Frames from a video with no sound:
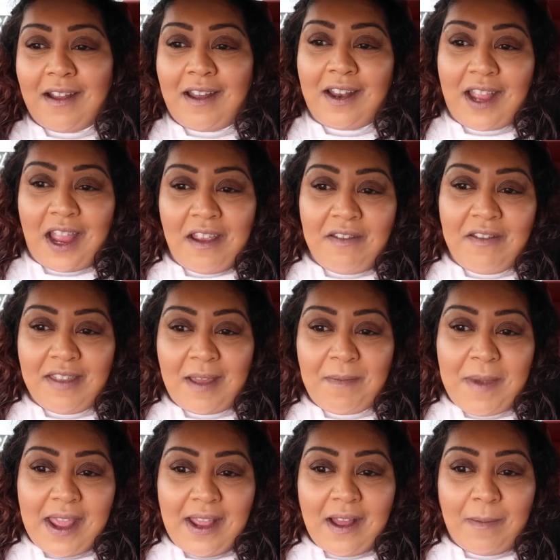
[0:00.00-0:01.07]
kind of going through their
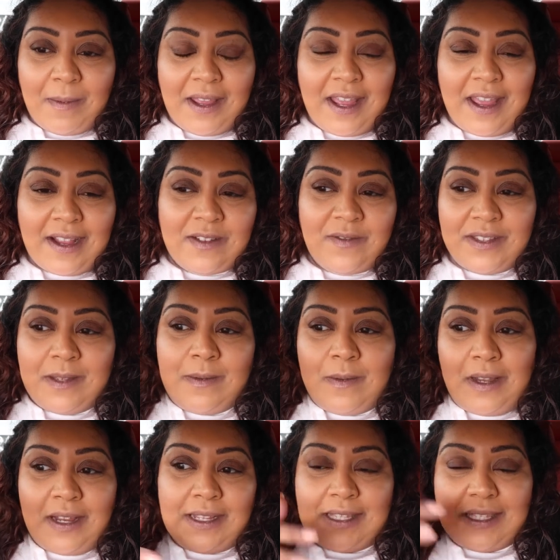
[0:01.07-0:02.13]
makeup kit because obviously we
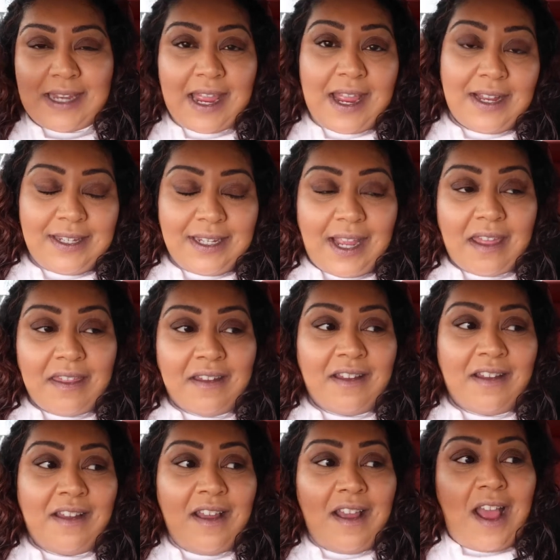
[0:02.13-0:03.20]
were like staying
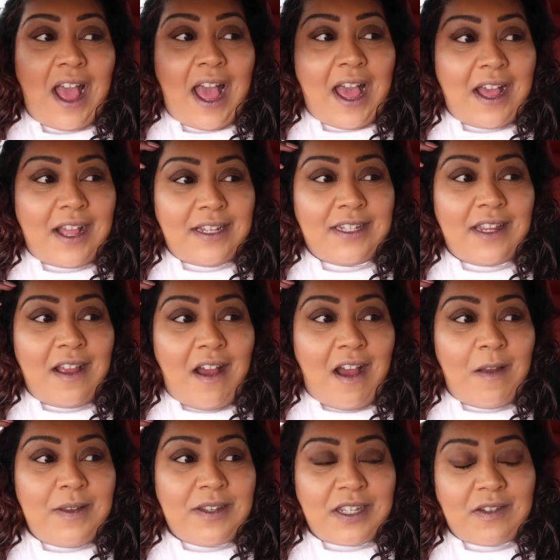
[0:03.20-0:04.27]
together and
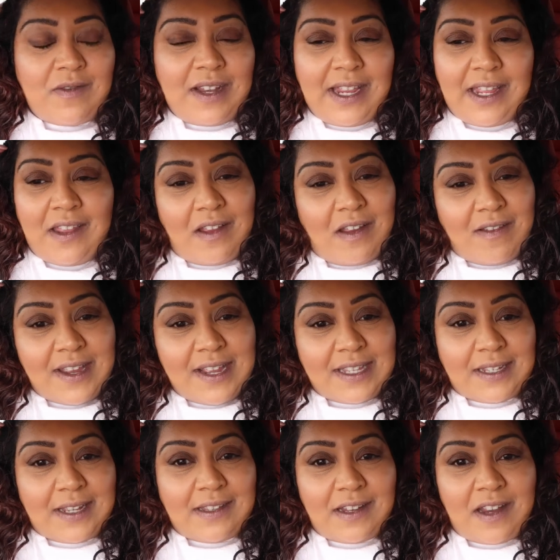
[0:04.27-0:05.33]
I was just really
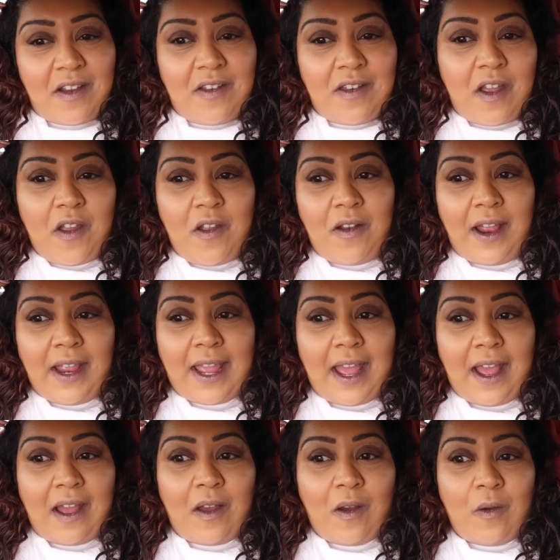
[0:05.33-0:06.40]
curious because I don't know like
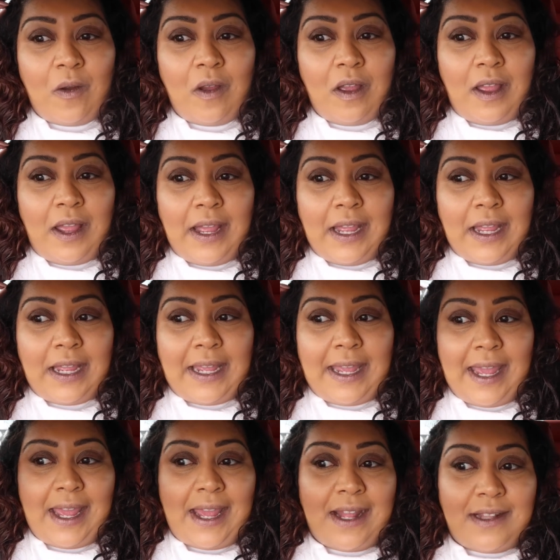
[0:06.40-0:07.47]
how
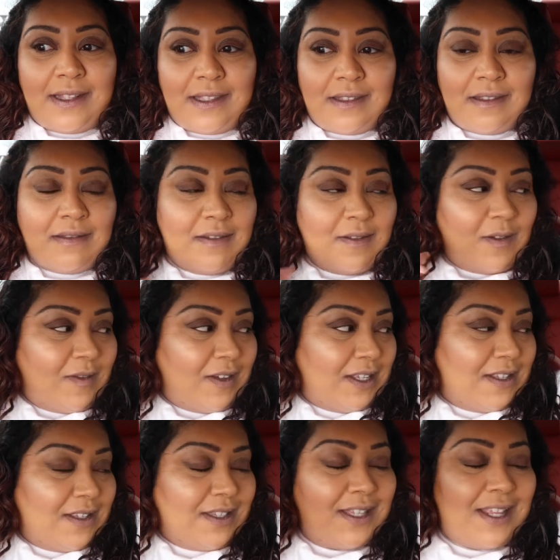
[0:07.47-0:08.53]
kids, no
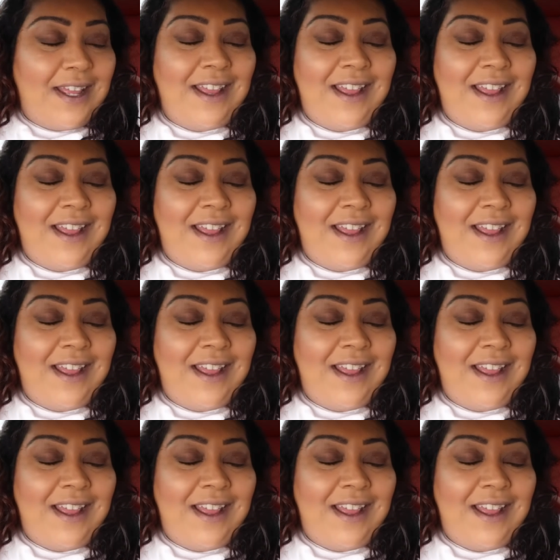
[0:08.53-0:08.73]
offence,